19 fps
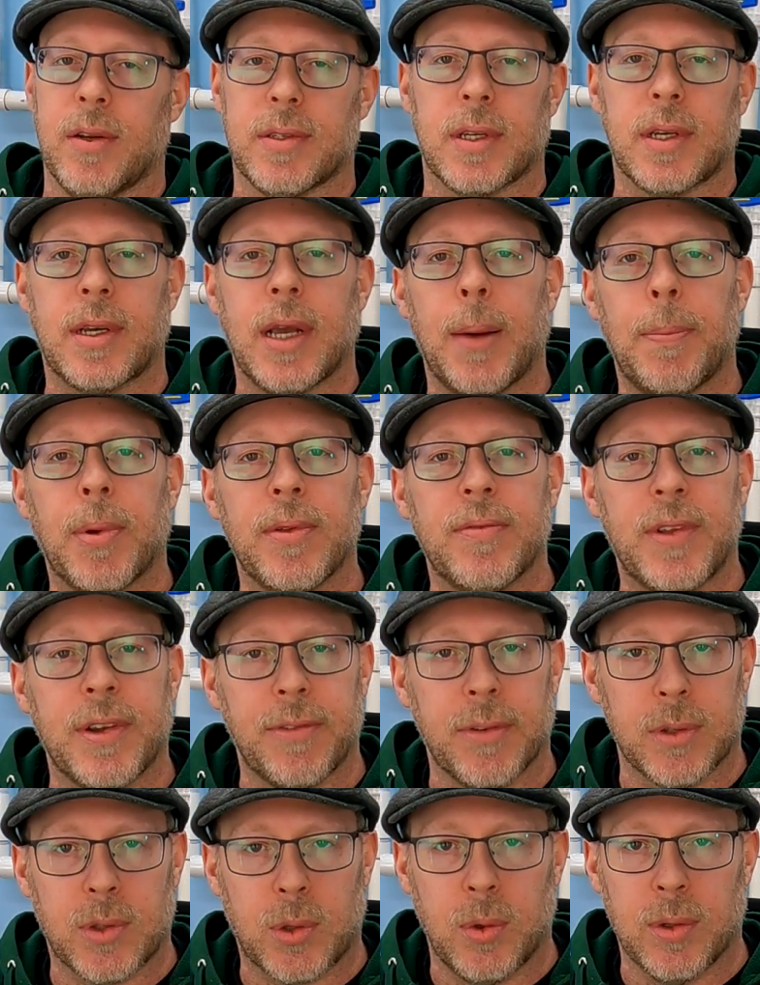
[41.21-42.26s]
there's a couple of
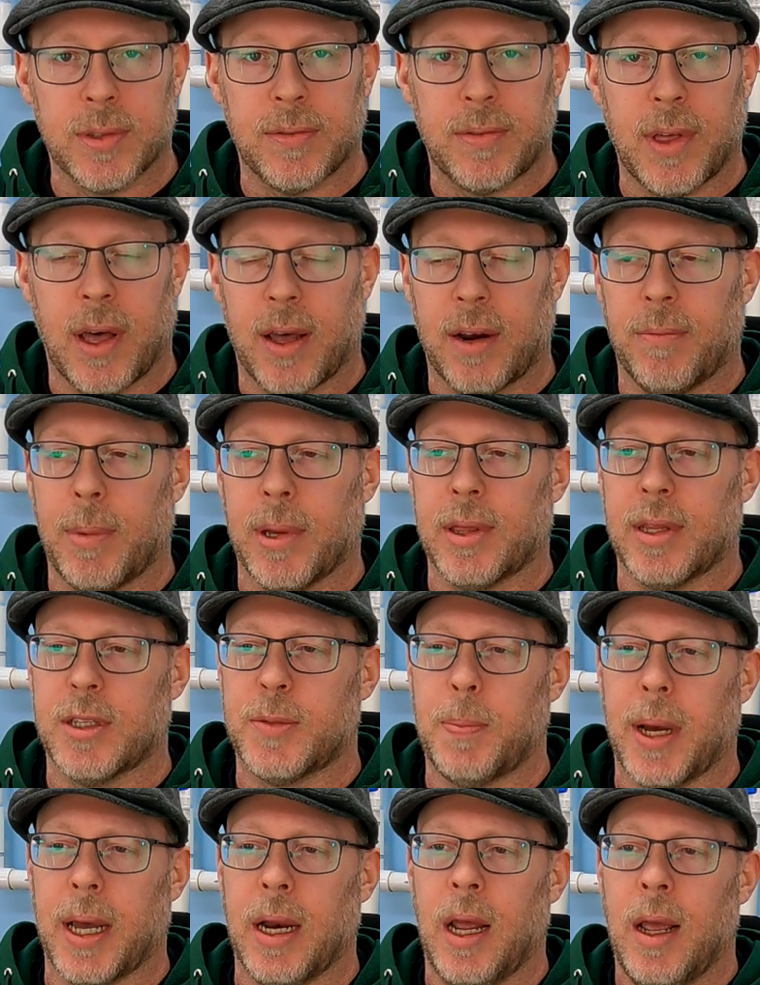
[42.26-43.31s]
different schools of thought about
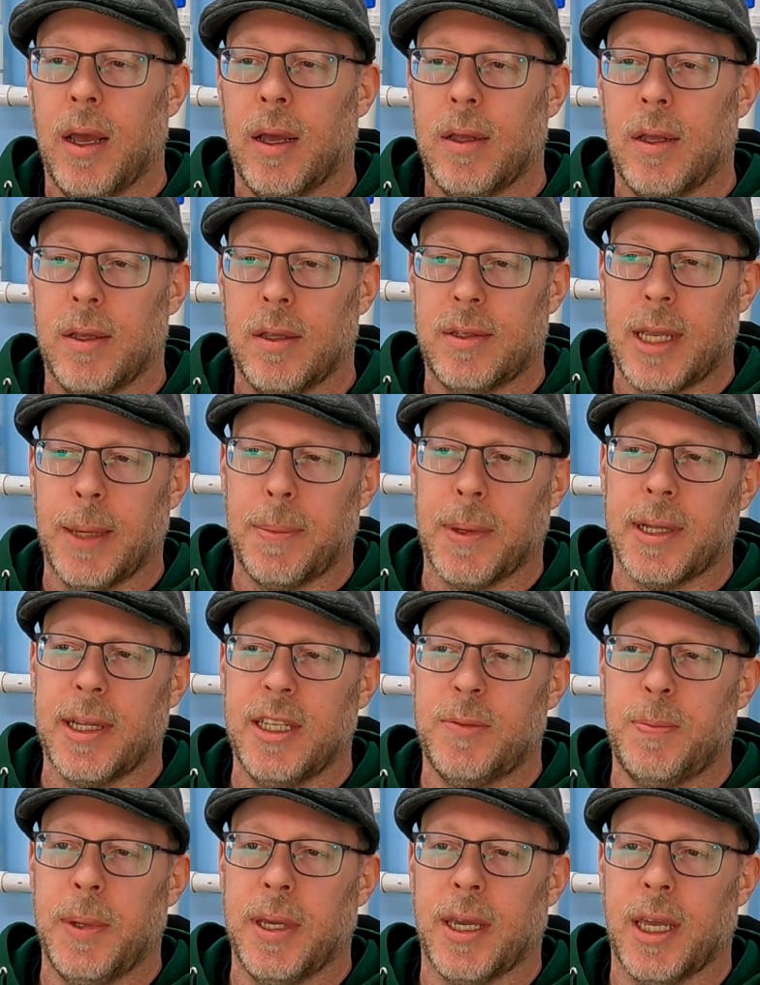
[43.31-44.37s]
this, but uh,
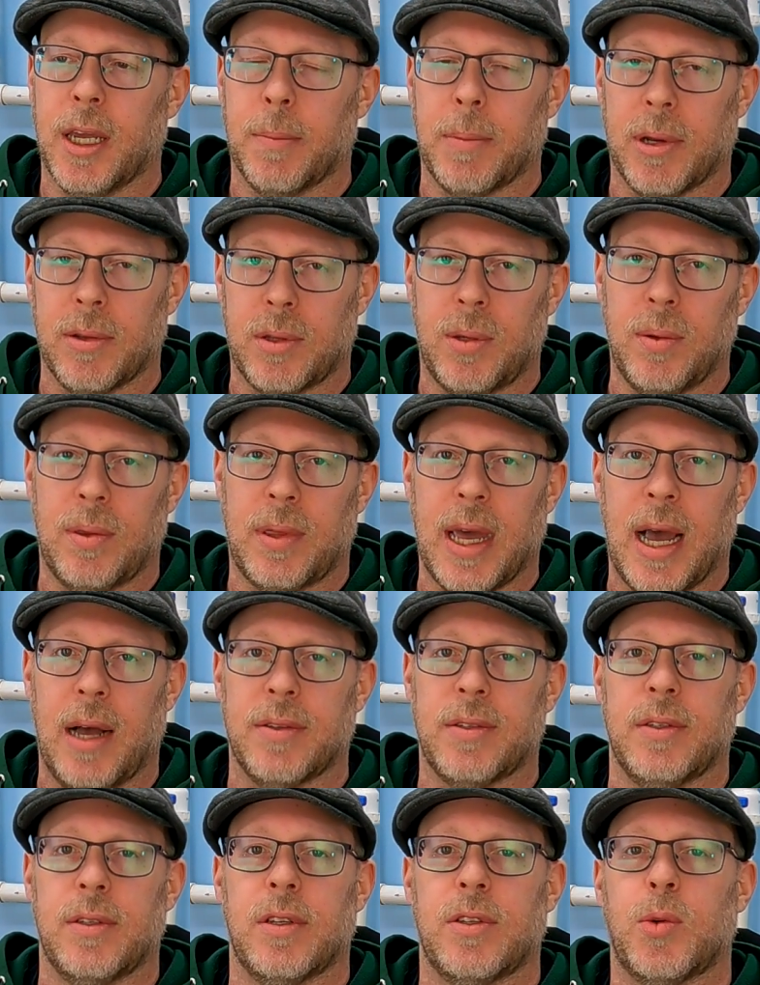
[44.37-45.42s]
typically speaking, about
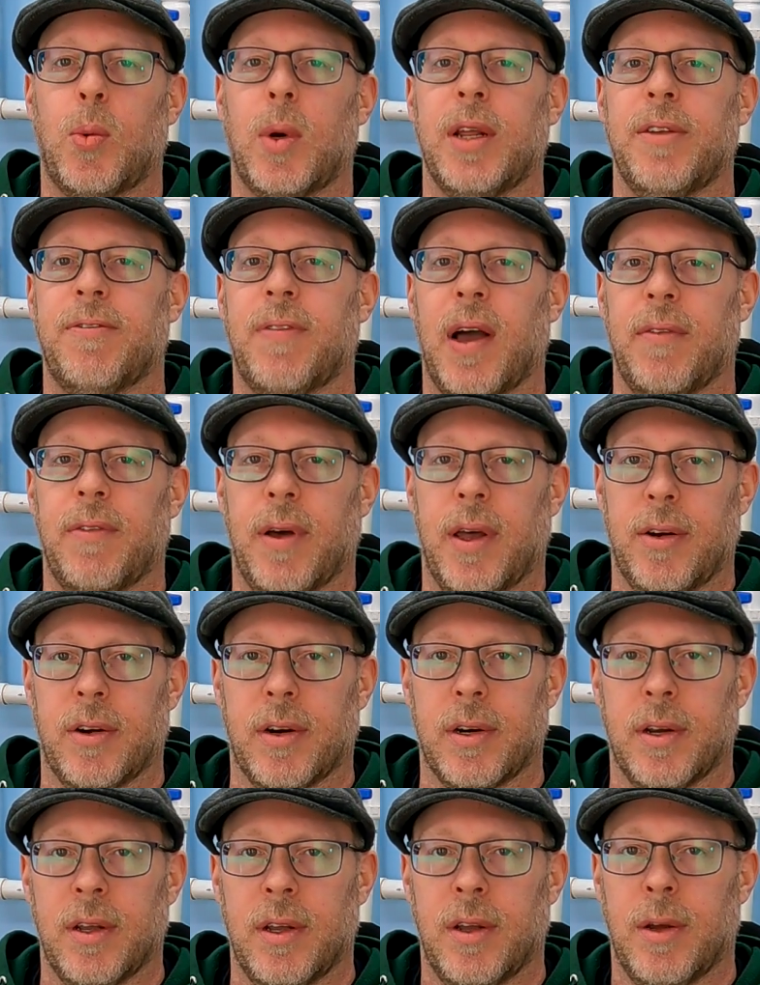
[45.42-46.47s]
2,000 to
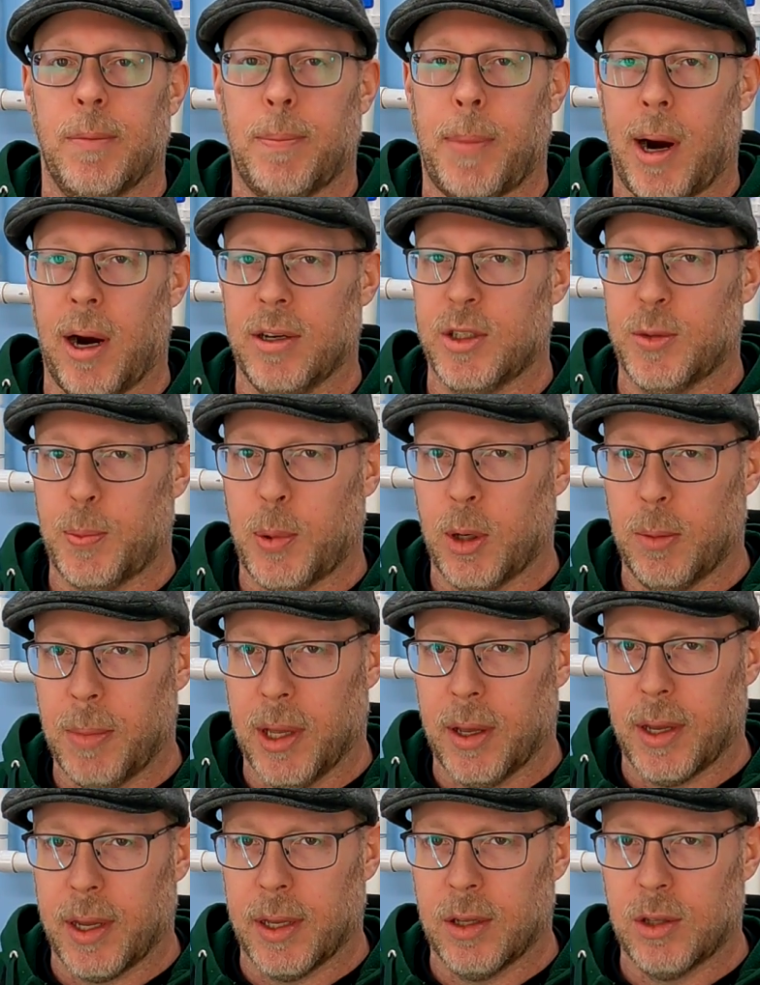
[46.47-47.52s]
2,500 parts per
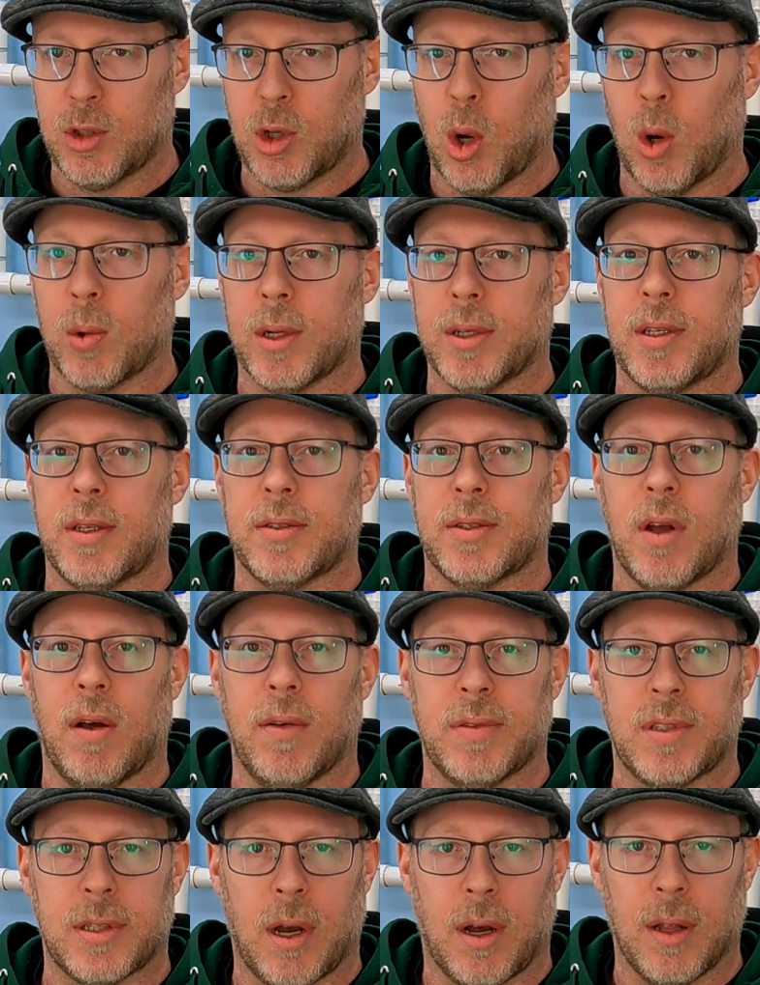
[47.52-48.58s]
million total
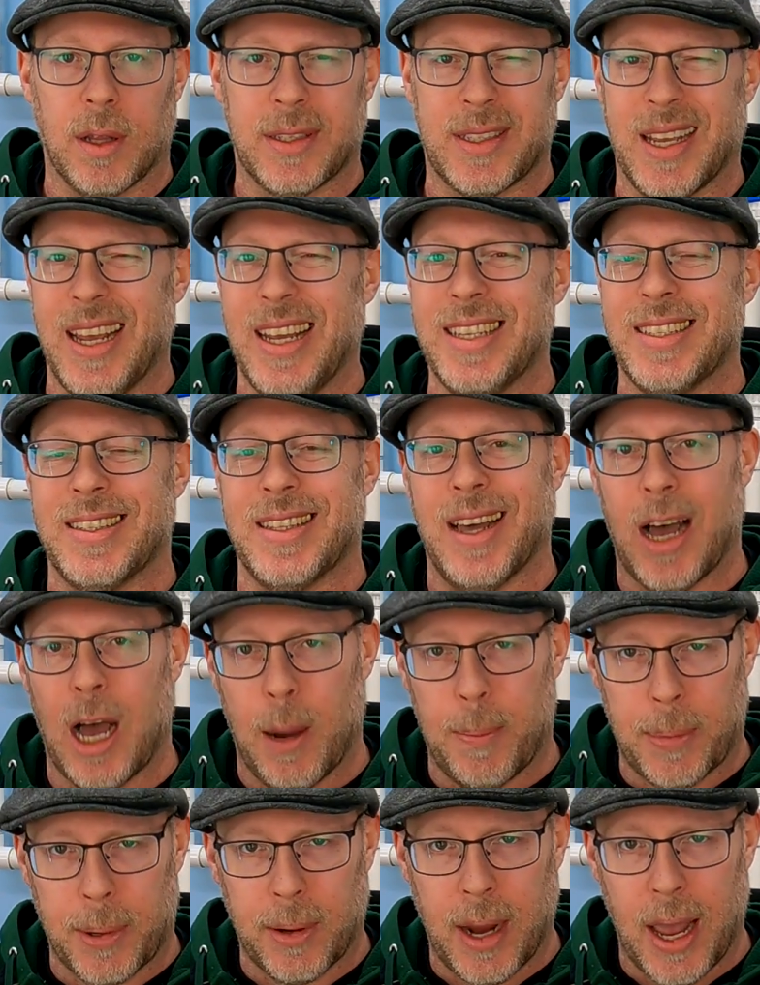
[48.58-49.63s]
dissolved solids is the
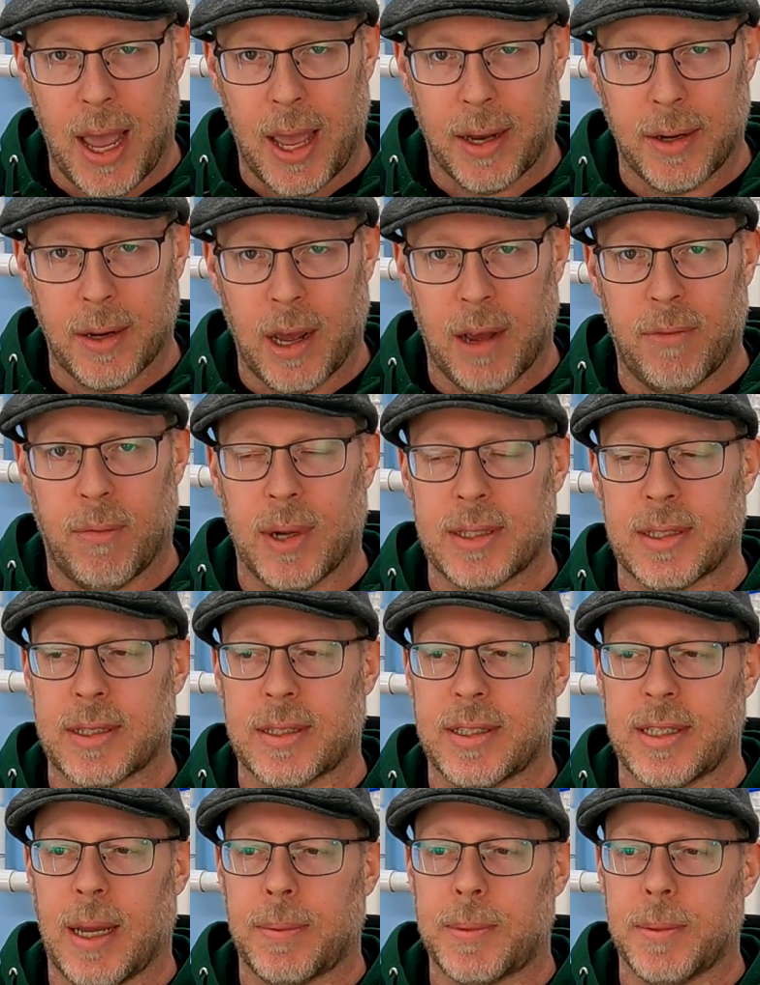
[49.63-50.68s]
upper end of what's
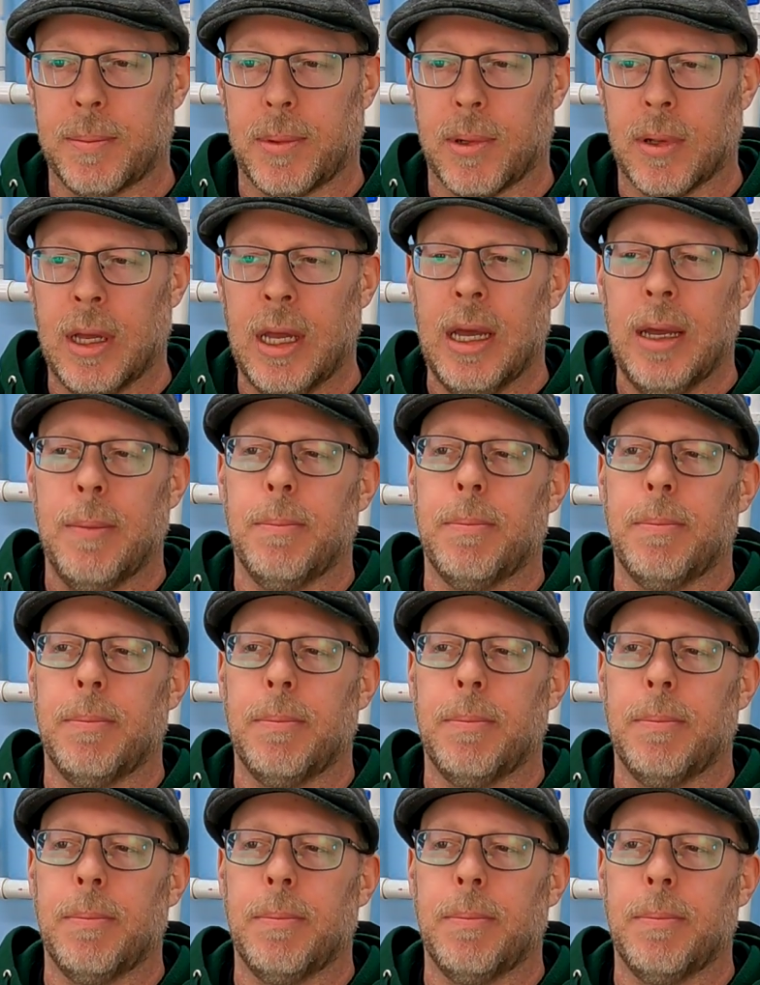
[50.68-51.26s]
acceptable.